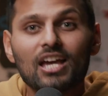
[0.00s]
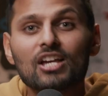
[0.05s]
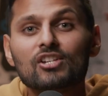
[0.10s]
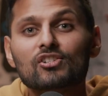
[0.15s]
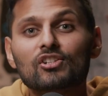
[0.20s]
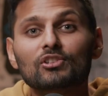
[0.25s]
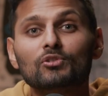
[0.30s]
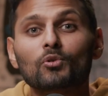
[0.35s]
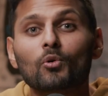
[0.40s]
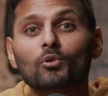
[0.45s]

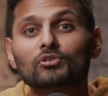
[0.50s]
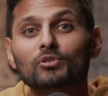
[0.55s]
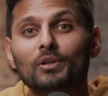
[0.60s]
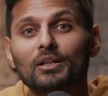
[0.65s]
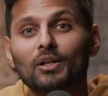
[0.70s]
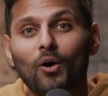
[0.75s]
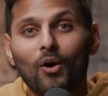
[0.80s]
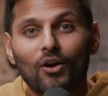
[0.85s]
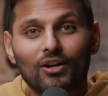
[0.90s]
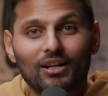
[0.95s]
She's also
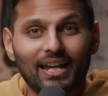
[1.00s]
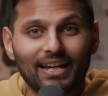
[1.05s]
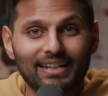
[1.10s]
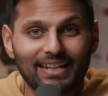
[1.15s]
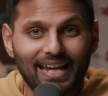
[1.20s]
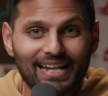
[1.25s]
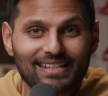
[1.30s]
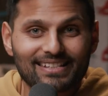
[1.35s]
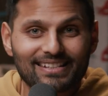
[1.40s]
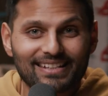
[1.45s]
an
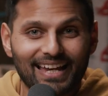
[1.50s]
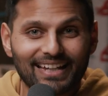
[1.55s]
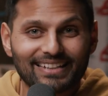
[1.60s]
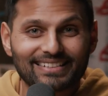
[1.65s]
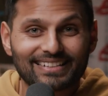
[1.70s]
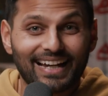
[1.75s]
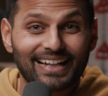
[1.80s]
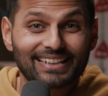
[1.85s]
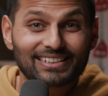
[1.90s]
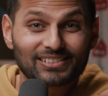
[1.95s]
online
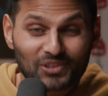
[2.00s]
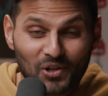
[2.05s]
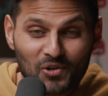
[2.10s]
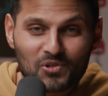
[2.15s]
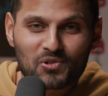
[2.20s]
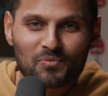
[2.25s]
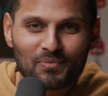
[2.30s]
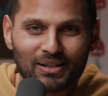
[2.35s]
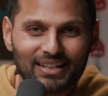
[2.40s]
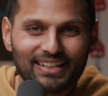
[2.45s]
educator and
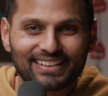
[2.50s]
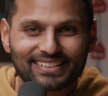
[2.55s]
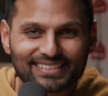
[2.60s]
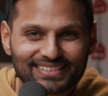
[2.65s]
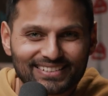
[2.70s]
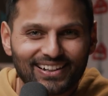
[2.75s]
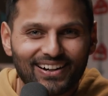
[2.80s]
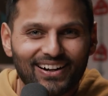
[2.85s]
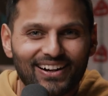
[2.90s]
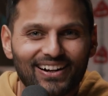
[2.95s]
social media
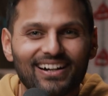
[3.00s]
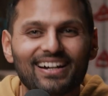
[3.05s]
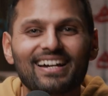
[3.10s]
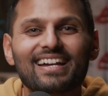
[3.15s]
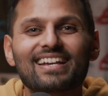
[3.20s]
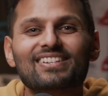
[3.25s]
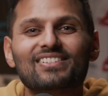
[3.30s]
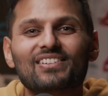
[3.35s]
star,